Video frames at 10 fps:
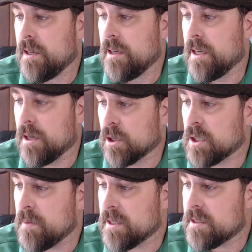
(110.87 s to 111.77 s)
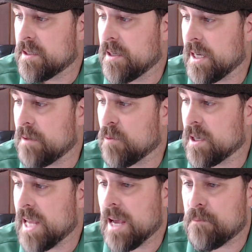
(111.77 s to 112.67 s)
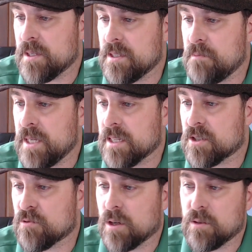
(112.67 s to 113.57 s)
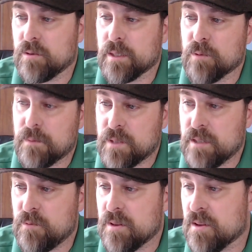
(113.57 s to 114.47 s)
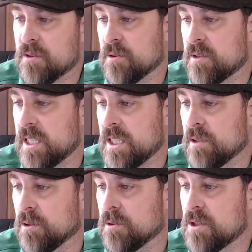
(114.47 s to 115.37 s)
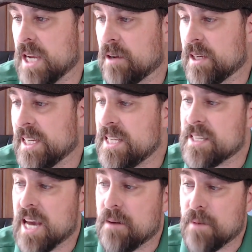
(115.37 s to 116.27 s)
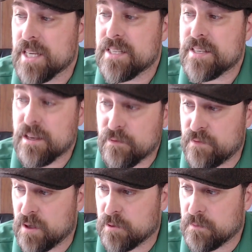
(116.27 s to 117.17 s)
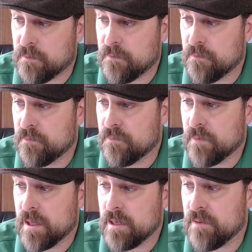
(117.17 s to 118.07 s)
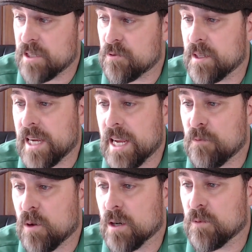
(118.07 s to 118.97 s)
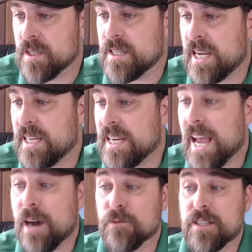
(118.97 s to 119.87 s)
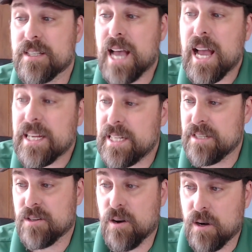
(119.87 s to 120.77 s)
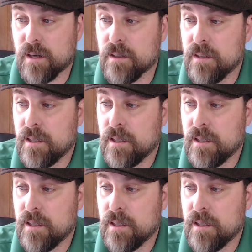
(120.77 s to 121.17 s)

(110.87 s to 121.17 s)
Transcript: An argument and what happened to be a struggle erupted, with the 13-year-old shouting, "He's got my cell phone." Eventually, Anwar was standing outside his car